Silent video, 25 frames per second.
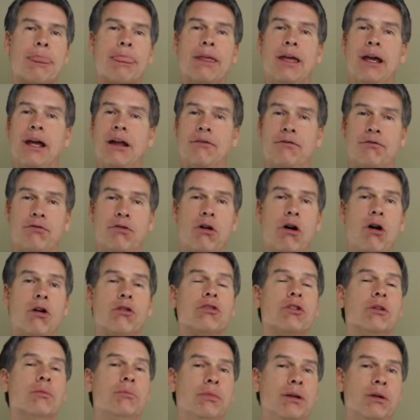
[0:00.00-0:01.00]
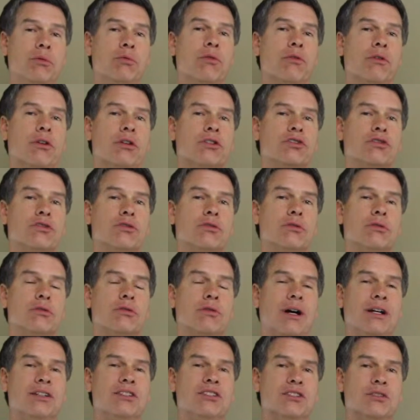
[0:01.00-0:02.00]
and fraud could be one of those
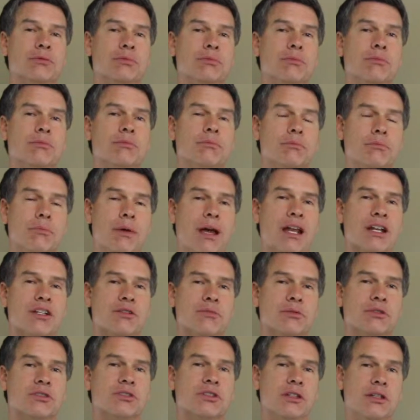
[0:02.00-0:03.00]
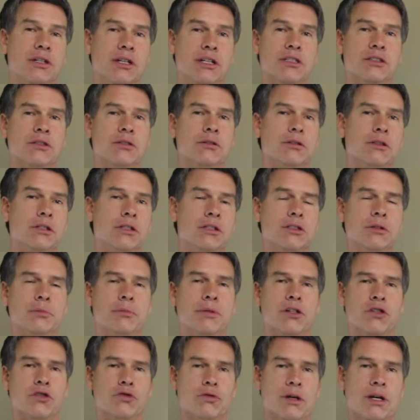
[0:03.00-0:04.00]
crisis managements that needs to
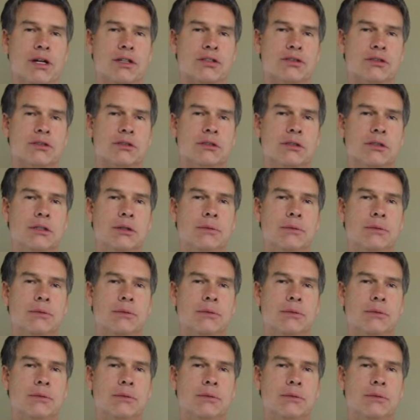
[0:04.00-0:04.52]
be addressed.